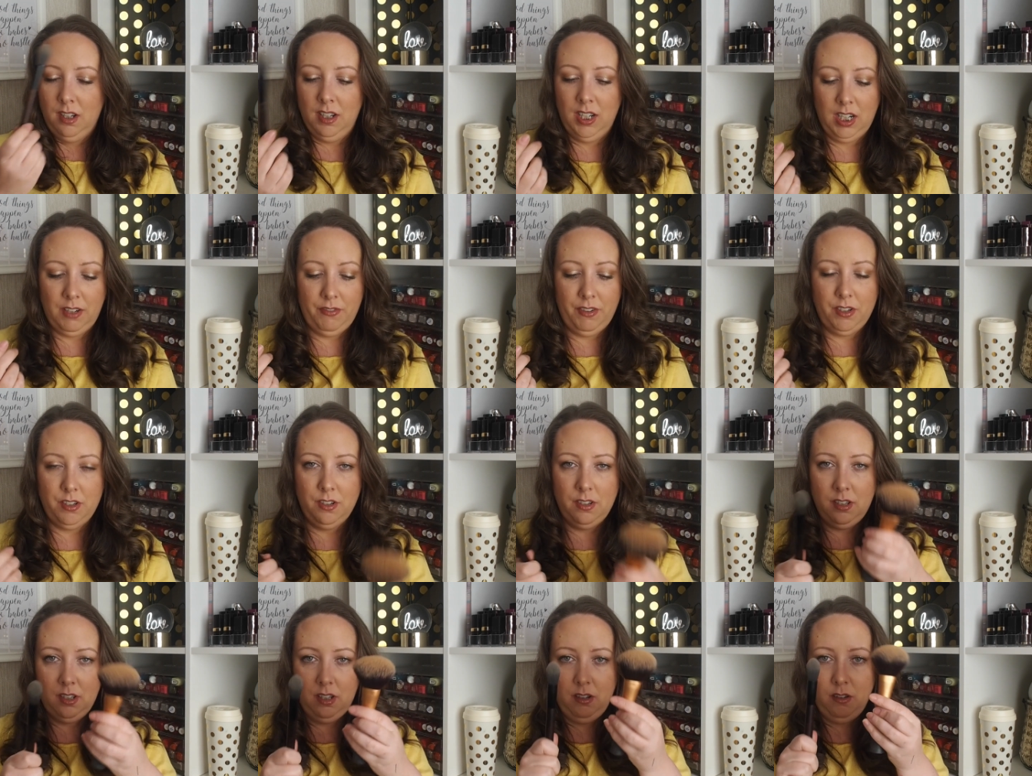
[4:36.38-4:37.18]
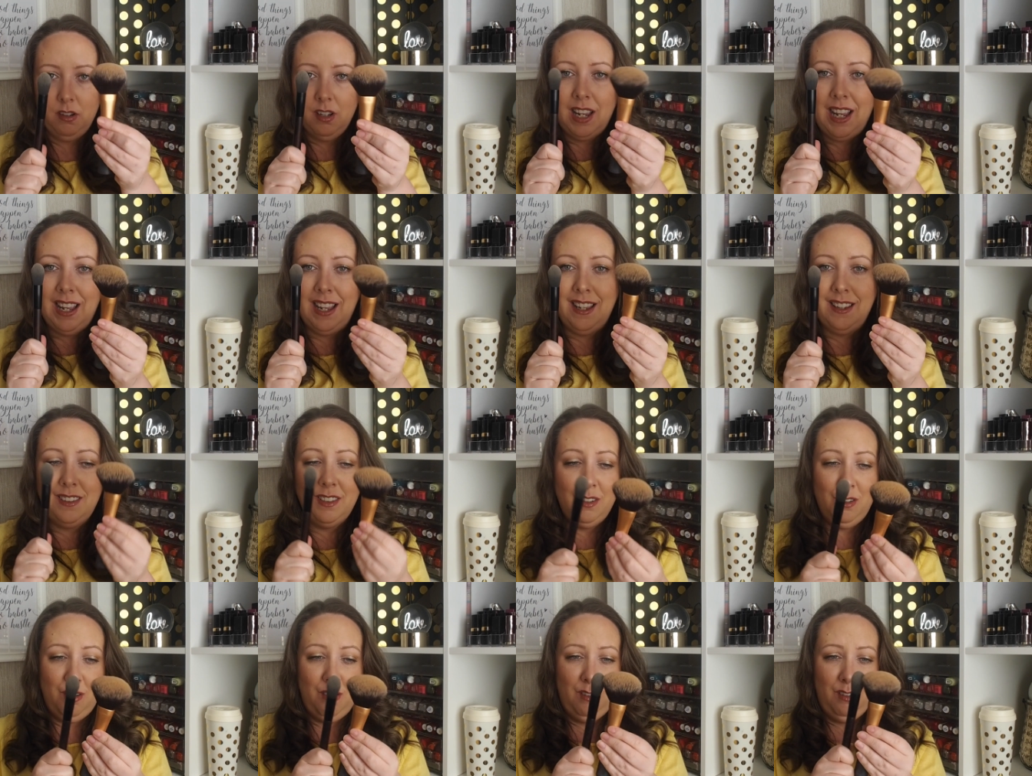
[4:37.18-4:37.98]
Like if I just go, ah,
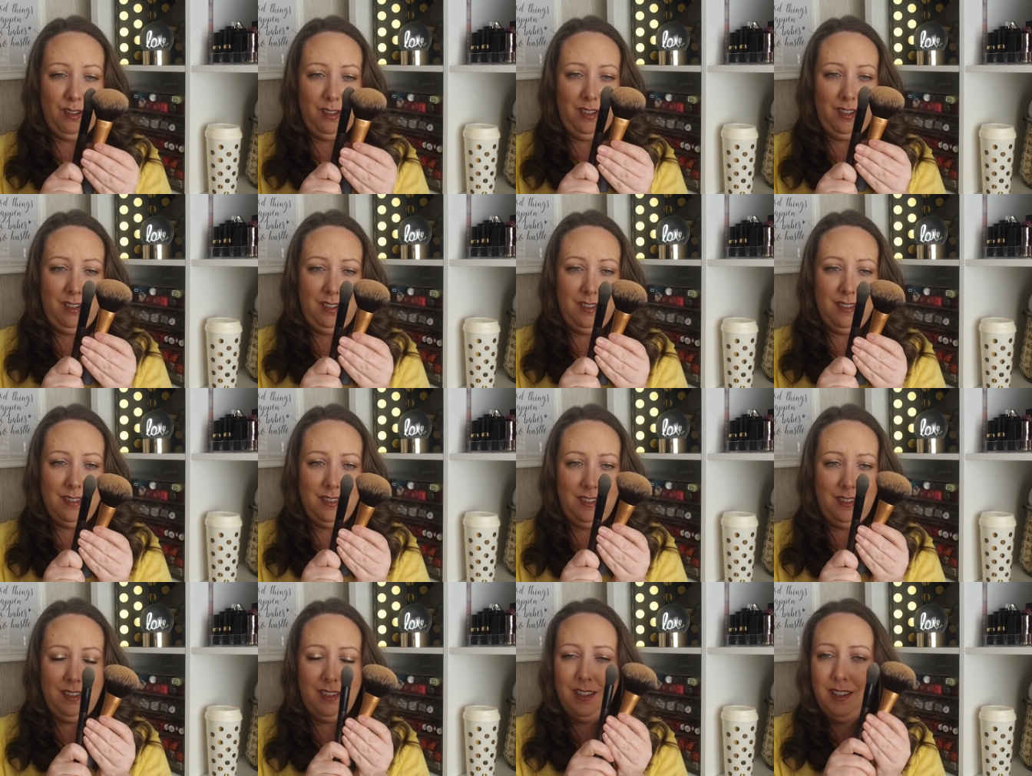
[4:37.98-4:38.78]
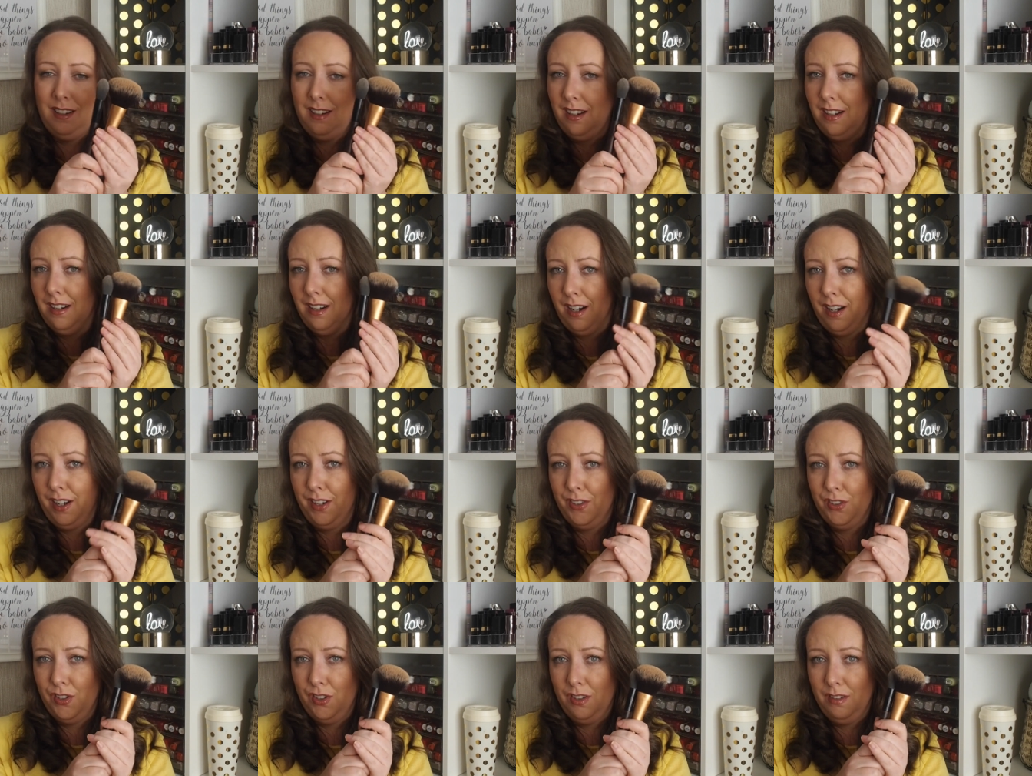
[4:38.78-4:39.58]
look, a little
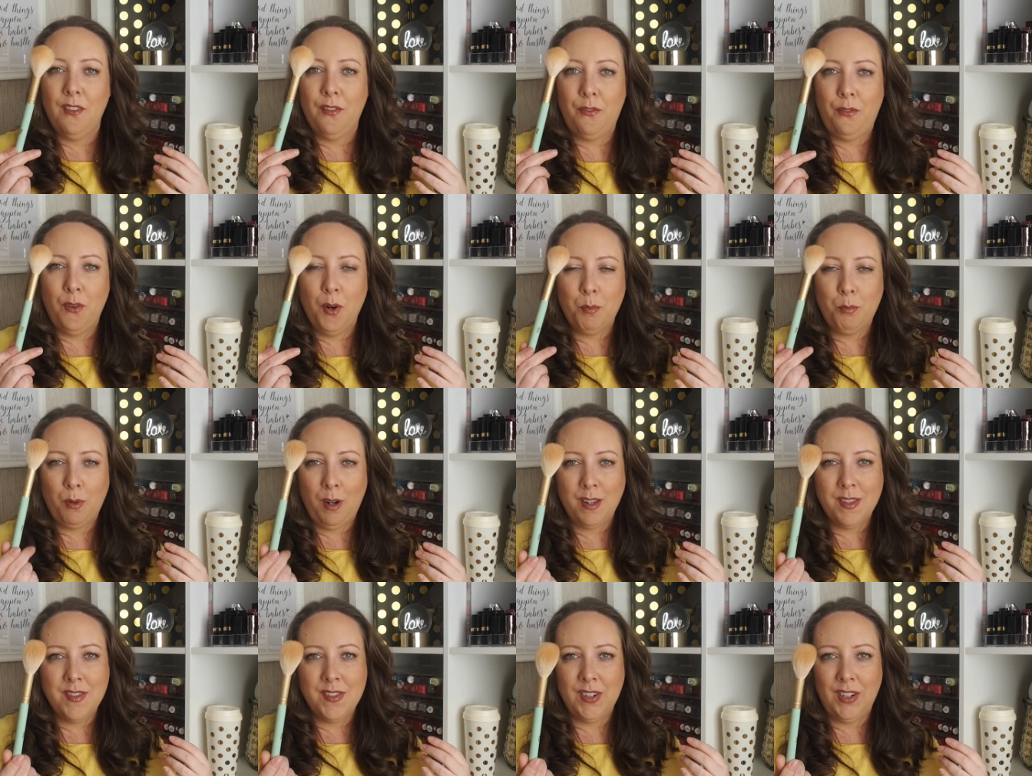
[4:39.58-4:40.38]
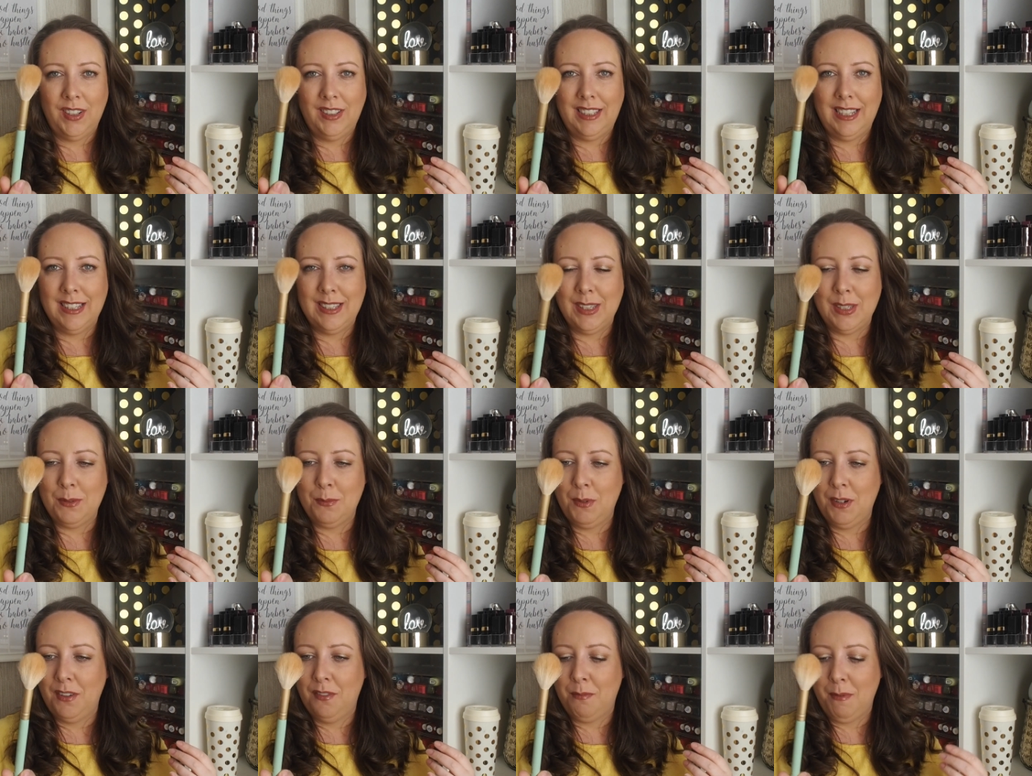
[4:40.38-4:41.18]
enlarge. For bronzer, this is
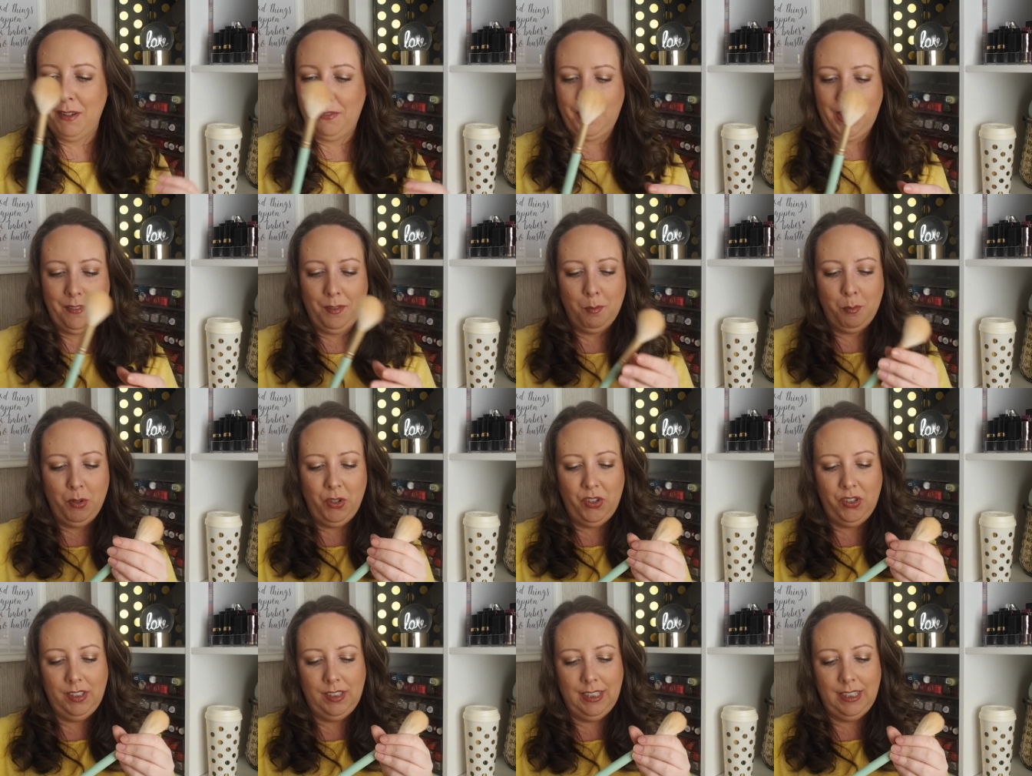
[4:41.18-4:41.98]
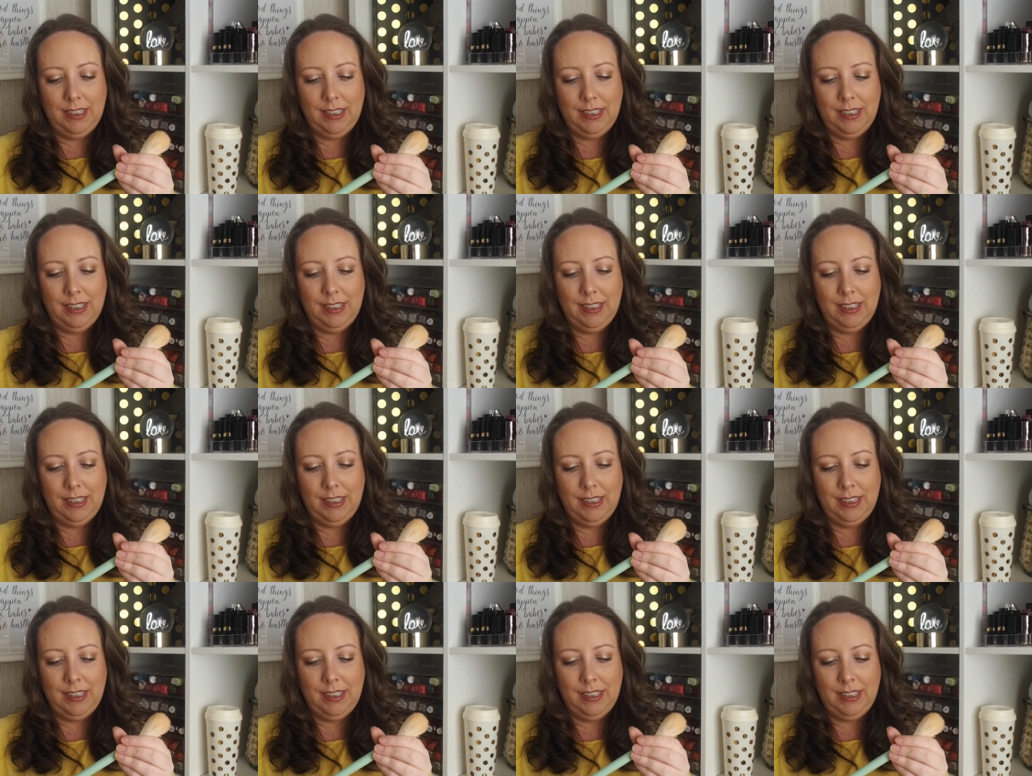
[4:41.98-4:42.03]
one of my favourite brushes.